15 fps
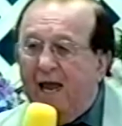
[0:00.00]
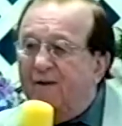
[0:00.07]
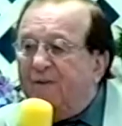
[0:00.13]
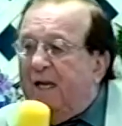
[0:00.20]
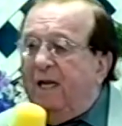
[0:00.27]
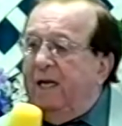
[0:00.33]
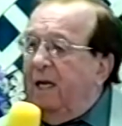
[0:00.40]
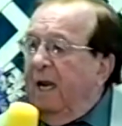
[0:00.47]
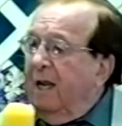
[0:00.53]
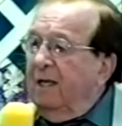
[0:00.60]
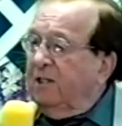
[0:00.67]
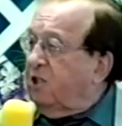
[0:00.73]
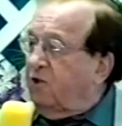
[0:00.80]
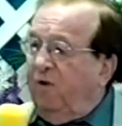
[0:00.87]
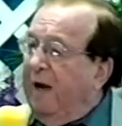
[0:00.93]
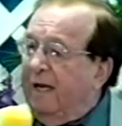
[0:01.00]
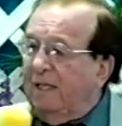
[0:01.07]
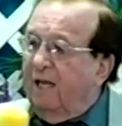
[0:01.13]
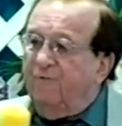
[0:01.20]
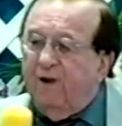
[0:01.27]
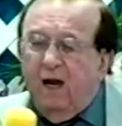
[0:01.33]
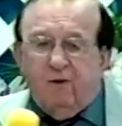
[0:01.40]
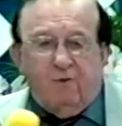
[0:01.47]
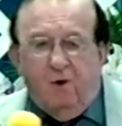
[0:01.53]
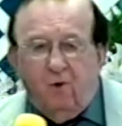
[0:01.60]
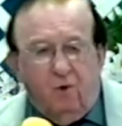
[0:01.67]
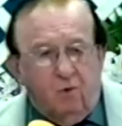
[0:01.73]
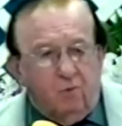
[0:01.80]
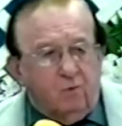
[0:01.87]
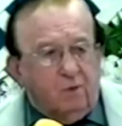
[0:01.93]
have any strength of our
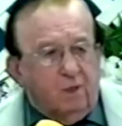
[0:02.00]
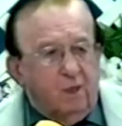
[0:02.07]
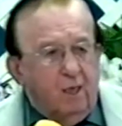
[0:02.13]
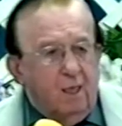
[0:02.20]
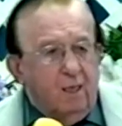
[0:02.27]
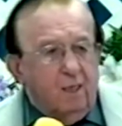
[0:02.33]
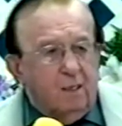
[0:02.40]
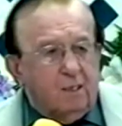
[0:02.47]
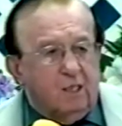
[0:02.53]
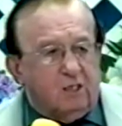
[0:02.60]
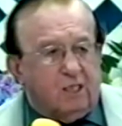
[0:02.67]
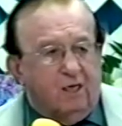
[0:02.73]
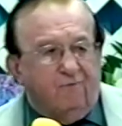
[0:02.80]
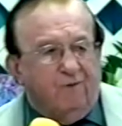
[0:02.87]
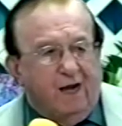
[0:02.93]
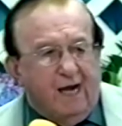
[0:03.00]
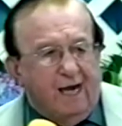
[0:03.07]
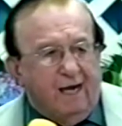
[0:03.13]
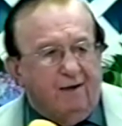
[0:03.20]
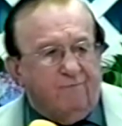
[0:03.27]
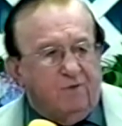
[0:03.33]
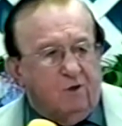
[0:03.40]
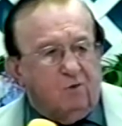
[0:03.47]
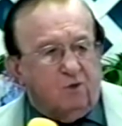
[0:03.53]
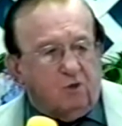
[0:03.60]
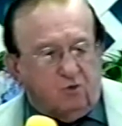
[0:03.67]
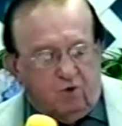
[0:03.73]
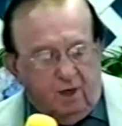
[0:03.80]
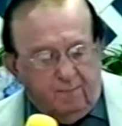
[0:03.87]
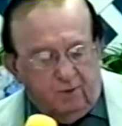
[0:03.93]
own to survive those
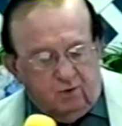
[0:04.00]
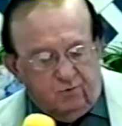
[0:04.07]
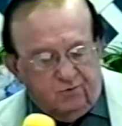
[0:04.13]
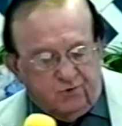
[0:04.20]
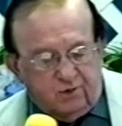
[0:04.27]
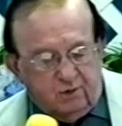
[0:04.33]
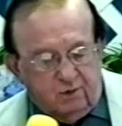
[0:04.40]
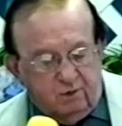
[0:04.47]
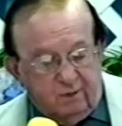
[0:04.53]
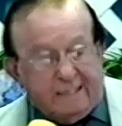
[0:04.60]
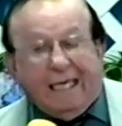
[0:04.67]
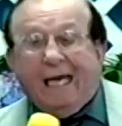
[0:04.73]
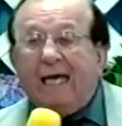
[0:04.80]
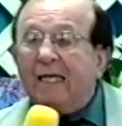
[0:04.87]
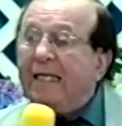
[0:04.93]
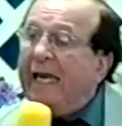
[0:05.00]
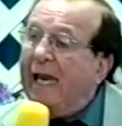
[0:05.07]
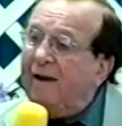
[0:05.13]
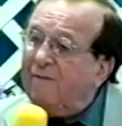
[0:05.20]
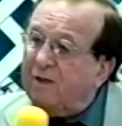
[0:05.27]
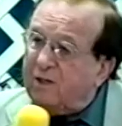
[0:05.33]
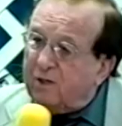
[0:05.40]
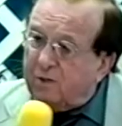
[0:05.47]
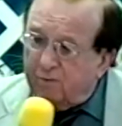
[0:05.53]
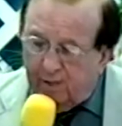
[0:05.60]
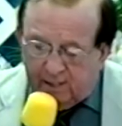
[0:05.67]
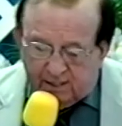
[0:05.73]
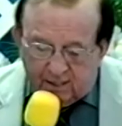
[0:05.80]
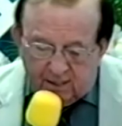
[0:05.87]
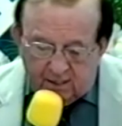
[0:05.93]
troubles. God gave it to
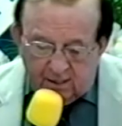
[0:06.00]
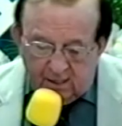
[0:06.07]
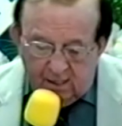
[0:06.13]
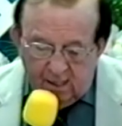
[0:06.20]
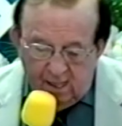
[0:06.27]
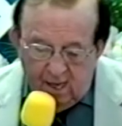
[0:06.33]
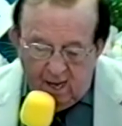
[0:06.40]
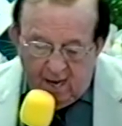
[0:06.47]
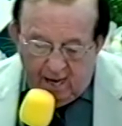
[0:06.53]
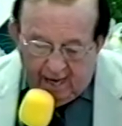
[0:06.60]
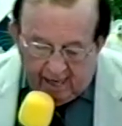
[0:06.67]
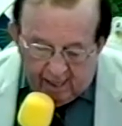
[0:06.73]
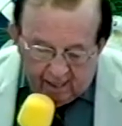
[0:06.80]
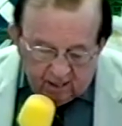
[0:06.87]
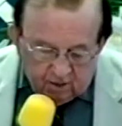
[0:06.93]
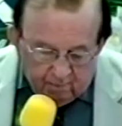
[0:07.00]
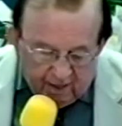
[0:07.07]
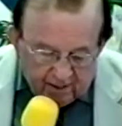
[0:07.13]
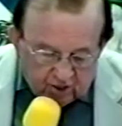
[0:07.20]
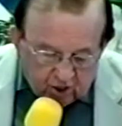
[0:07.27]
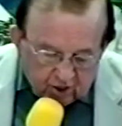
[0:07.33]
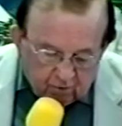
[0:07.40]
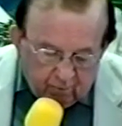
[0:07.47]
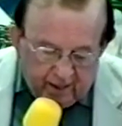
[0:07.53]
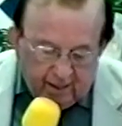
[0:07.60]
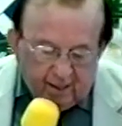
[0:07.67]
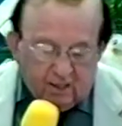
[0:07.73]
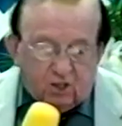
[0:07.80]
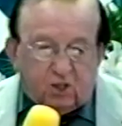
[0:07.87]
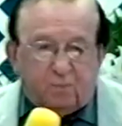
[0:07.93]
us. Inasmuch as we
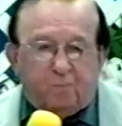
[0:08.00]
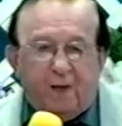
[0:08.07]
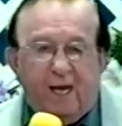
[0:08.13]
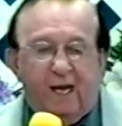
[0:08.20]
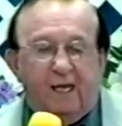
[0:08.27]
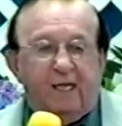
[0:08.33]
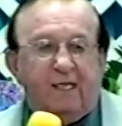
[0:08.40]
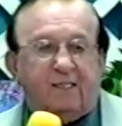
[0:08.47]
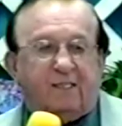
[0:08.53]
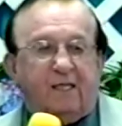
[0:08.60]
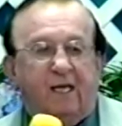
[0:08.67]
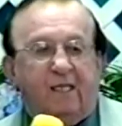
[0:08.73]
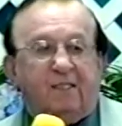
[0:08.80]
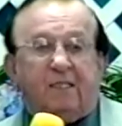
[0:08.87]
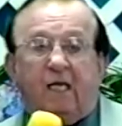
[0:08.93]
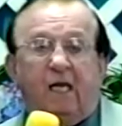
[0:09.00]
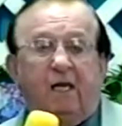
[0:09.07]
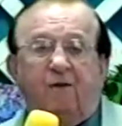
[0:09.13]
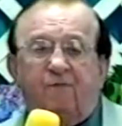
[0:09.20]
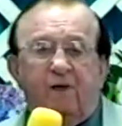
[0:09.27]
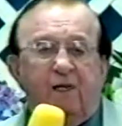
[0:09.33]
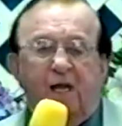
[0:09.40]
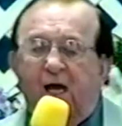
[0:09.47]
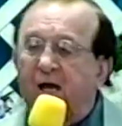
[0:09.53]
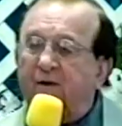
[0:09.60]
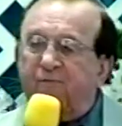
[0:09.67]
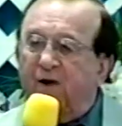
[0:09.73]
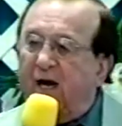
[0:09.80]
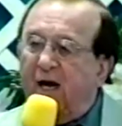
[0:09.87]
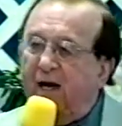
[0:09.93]
despaired, he says, even
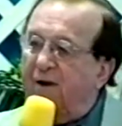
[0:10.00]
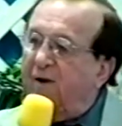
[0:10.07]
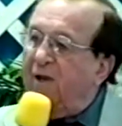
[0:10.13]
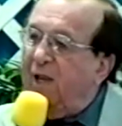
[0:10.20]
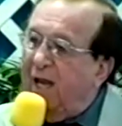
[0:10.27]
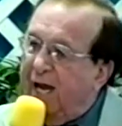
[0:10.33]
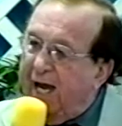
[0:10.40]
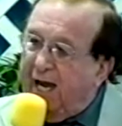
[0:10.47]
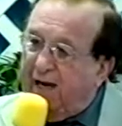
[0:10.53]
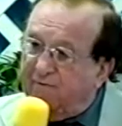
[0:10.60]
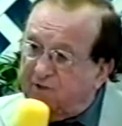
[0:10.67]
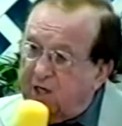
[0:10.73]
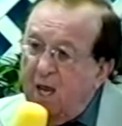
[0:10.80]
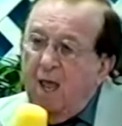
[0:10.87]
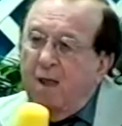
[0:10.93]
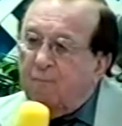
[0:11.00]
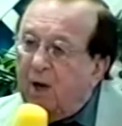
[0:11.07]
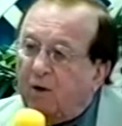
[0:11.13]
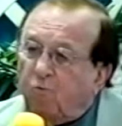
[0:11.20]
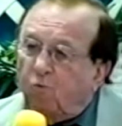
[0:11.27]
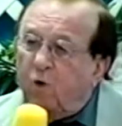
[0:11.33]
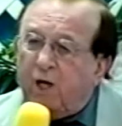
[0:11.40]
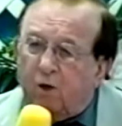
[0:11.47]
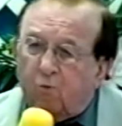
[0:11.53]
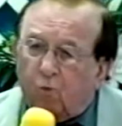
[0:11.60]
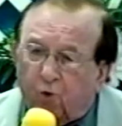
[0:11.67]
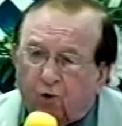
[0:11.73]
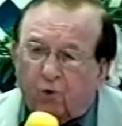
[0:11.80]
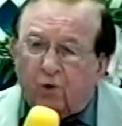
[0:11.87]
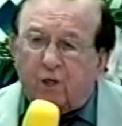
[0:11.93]
of our lives. But we
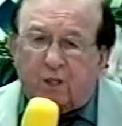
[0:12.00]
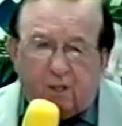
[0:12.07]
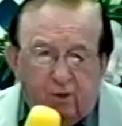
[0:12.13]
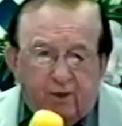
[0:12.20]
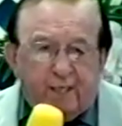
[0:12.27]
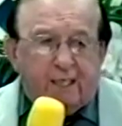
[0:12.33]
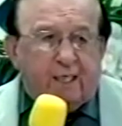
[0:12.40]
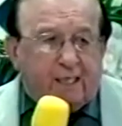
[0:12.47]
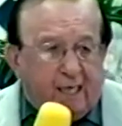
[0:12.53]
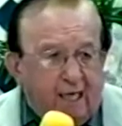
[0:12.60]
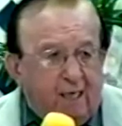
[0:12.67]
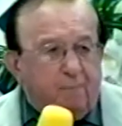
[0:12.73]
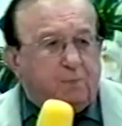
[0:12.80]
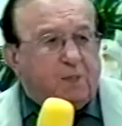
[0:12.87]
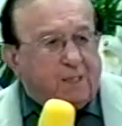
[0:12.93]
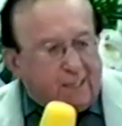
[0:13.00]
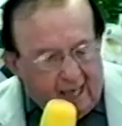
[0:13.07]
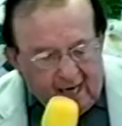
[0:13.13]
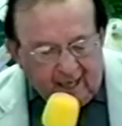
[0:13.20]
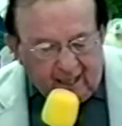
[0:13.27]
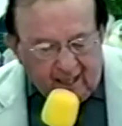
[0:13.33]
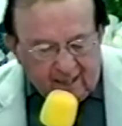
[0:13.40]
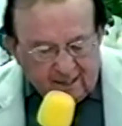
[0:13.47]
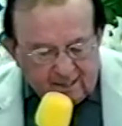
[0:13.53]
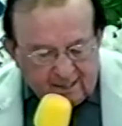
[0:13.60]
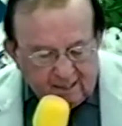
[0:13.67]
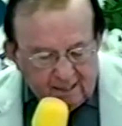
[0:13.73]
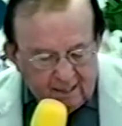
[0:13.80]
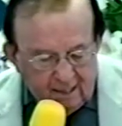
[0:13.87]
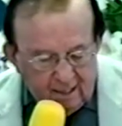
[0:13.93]
weren't going to keep silent.